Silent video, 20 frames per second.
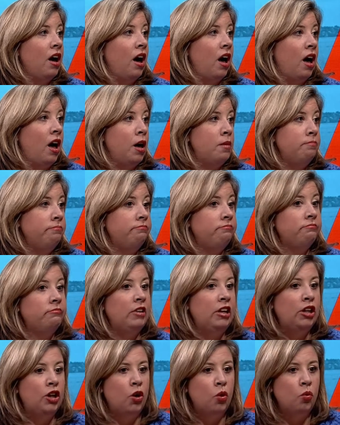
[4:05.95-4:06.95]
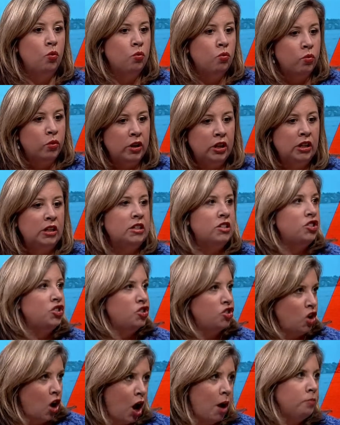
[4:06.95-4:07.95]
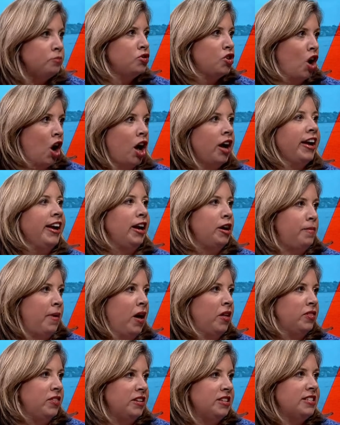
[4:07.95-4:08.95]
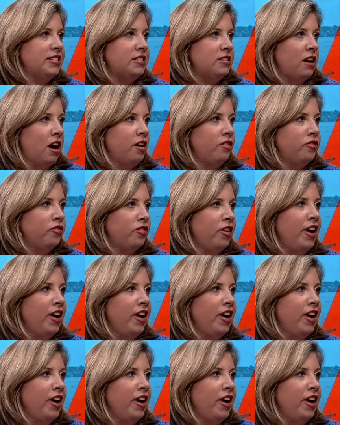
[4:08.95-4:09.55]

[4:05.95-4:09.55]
Um, you know, really stop talking about this stuff.